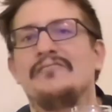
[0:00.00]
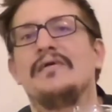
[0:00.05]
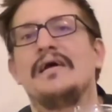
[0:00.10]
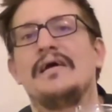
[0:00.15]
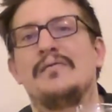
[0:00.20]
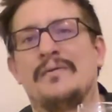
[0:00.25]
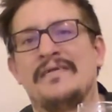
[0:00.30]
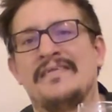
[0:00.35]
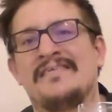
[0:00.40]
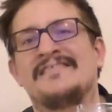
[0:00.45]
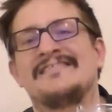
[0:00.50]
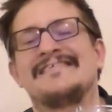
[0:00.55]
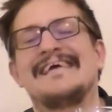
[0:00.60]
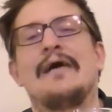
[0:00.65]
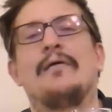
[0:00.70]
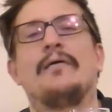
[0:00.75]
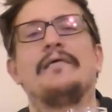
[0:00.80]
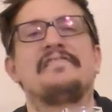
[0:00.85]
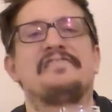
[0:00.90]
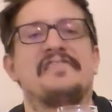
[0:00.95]
With
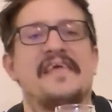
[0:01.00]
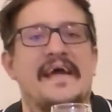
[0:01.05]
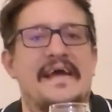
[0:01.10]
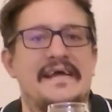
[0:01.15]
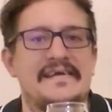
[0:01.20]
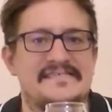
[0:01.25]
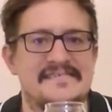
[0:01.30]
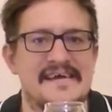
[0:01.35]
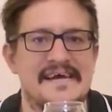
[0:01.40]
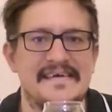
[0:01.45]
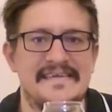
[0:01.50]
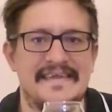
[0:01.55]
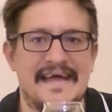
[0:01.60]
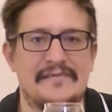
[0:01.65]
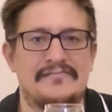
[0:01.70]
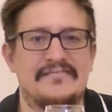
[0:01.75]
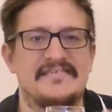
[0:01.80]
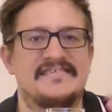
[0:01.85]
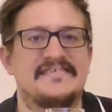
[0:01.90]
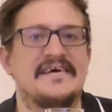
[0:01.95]
sour things, they
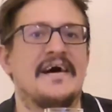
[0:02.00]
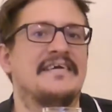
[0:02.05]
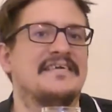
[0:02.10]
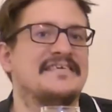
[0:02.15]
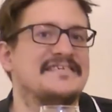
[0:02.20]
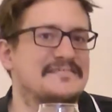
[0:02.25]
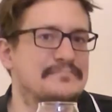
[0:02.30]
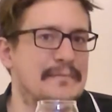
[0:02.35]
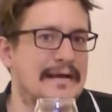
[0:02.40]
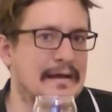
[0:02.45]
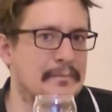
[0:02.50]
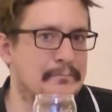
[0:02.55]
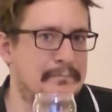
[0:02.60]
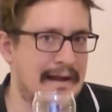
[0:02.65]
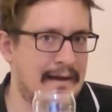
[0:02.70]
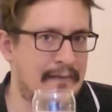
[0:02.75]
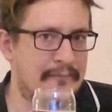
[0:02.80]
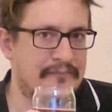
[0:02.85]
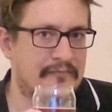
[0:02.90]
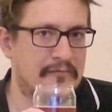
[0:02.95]
have a certain smell
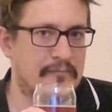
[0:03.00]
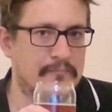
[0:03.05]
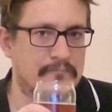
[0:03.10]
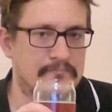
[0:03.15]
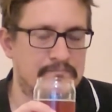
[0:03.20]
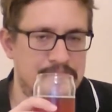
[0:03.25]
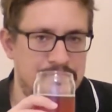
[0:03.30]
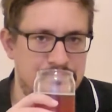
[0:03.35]
about them.